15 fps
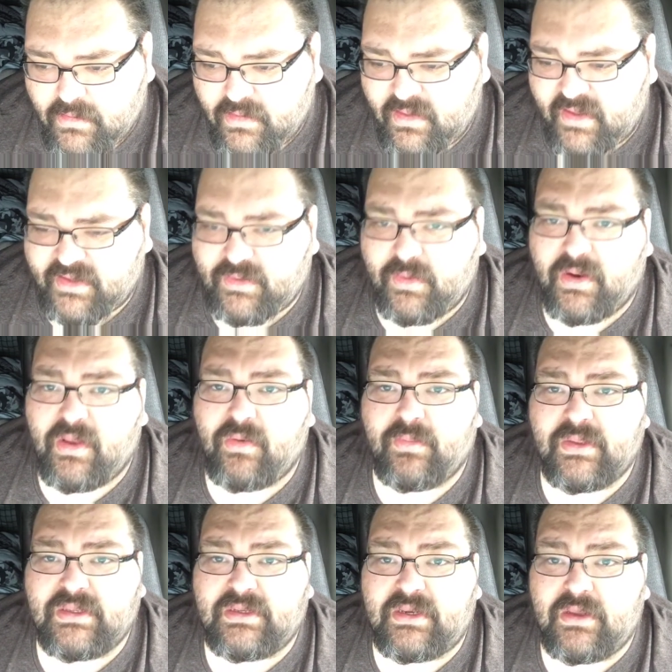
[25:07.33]
that's what
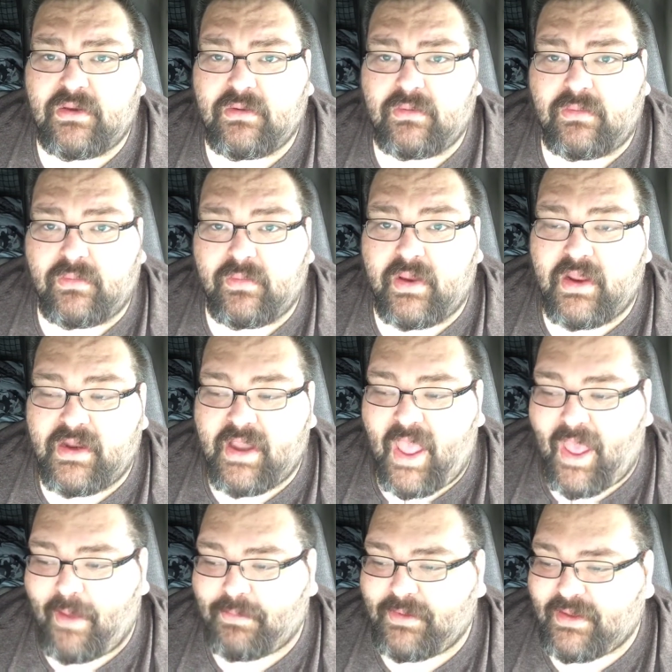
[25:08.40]
humans do. We
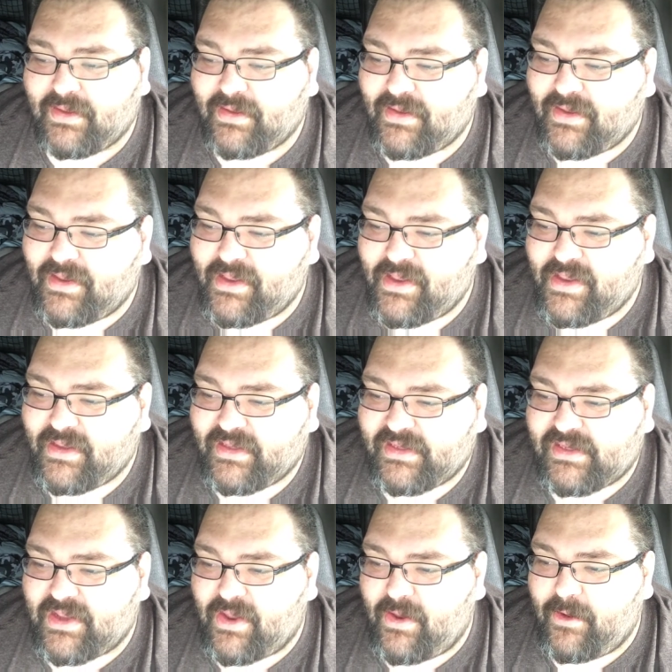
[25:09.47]
adapt.
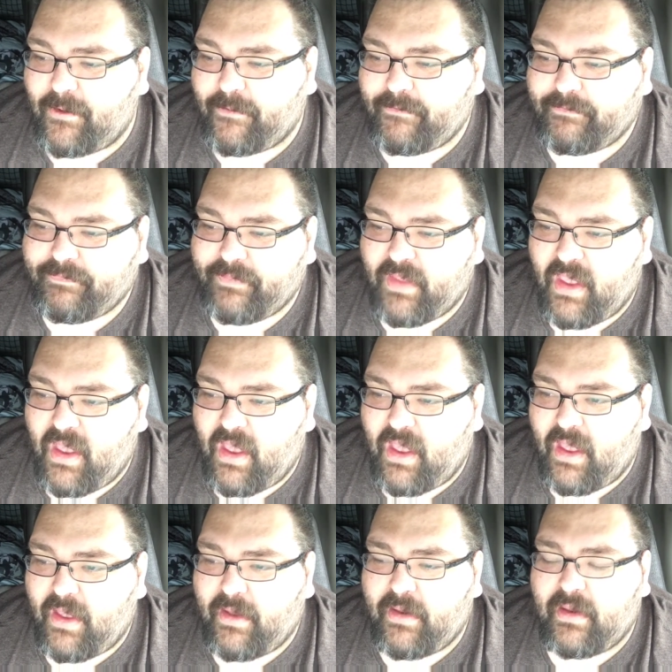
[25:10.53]
So
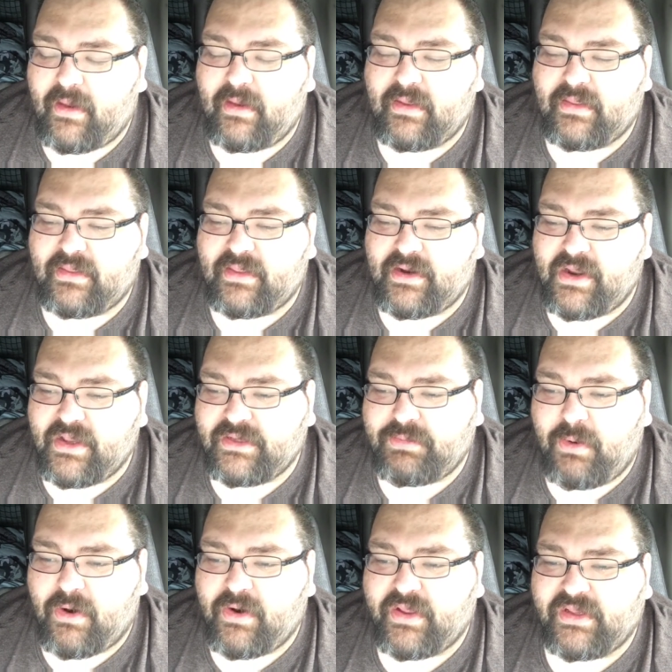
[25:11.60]
the nice
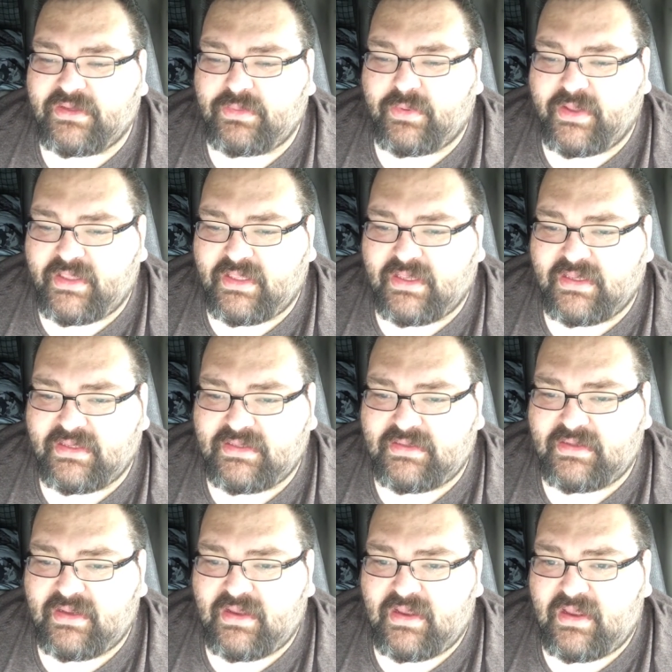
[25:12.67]
part is with this,
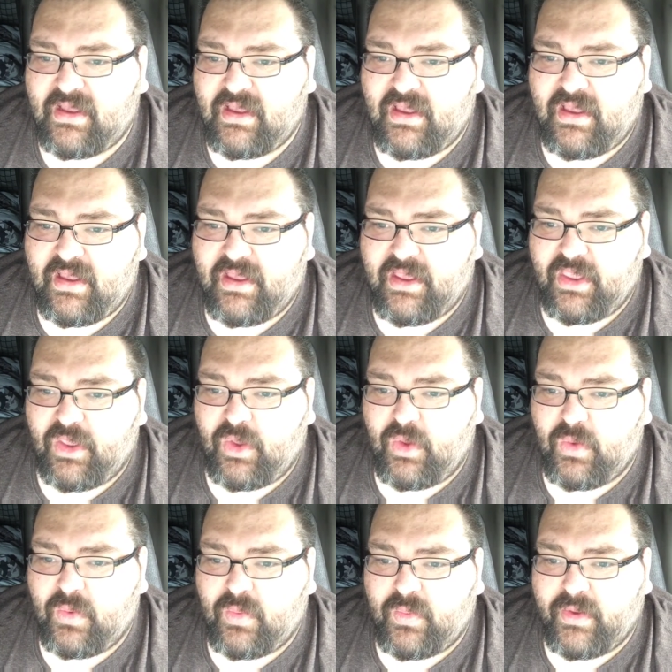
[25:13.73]

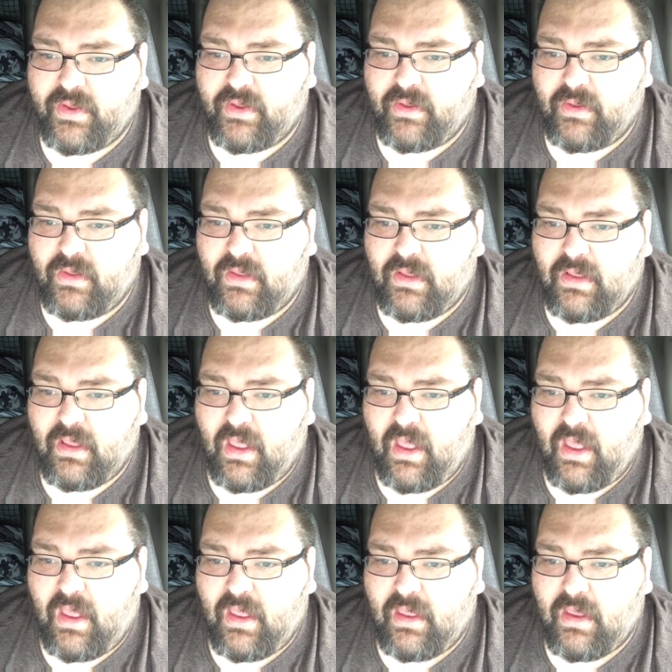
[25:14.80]
you will,
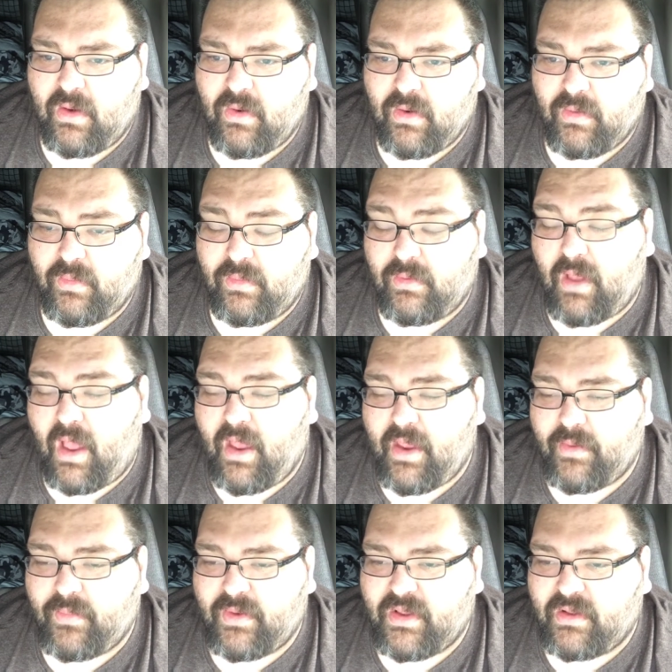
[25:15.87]
or I
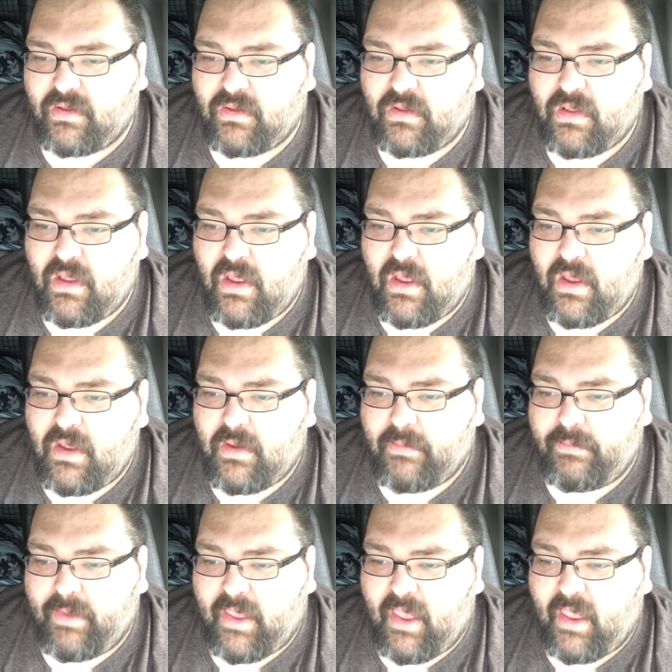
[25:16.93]
will,
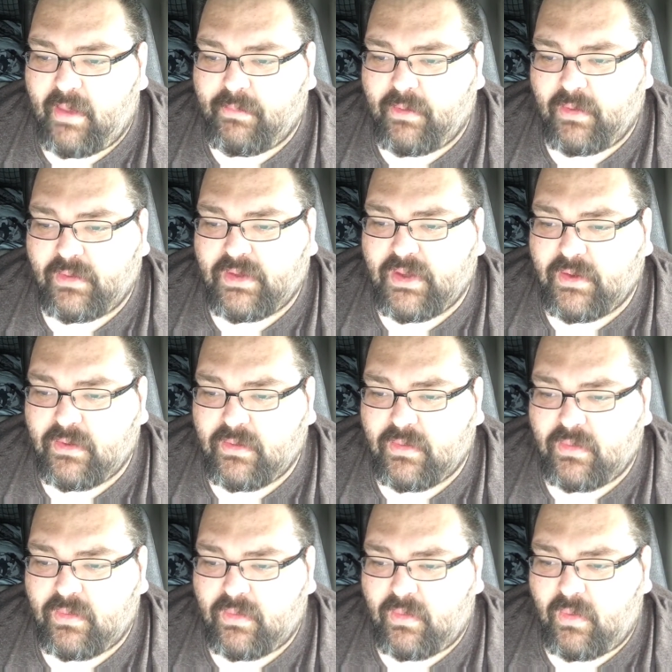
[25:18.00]
be able to
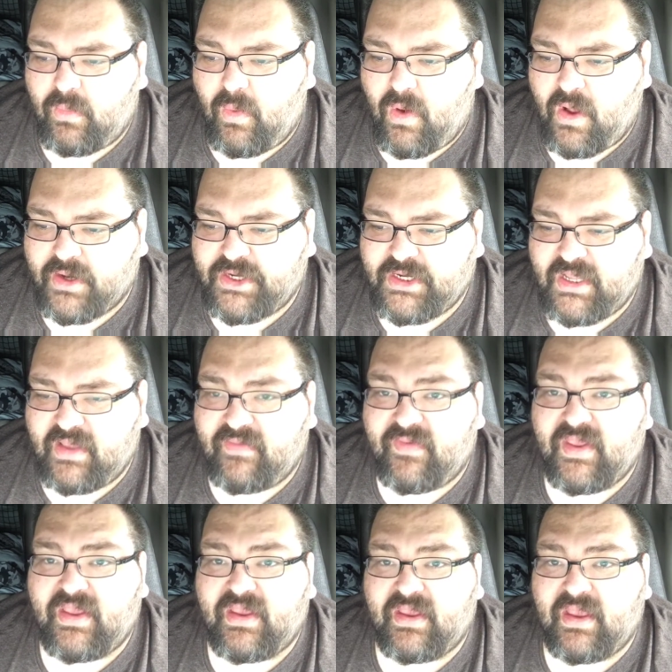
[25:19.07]
watch
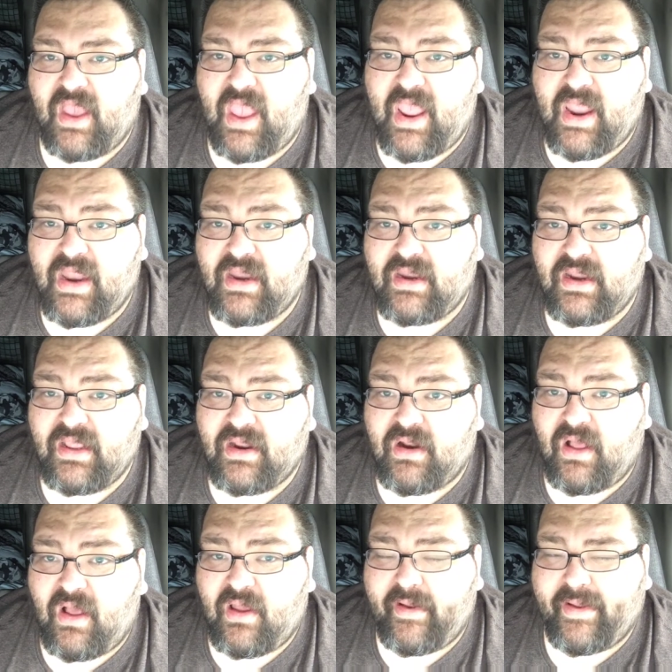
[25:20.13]
TV,
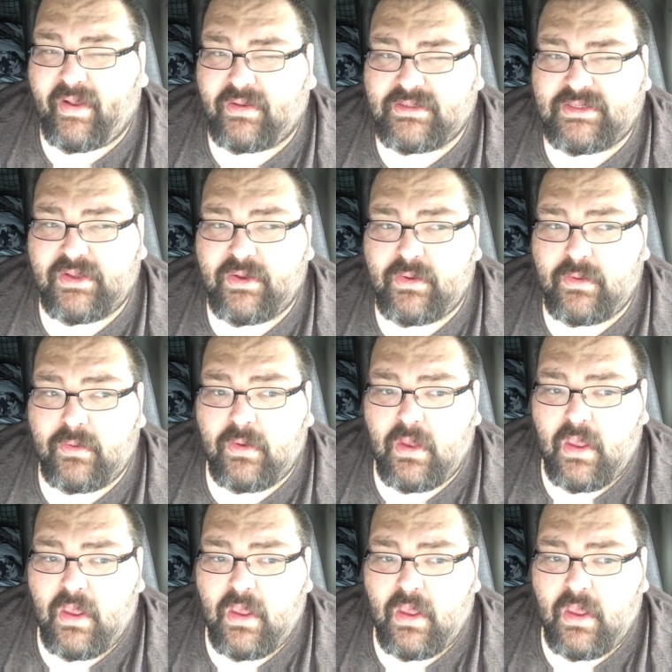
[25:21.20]
and I also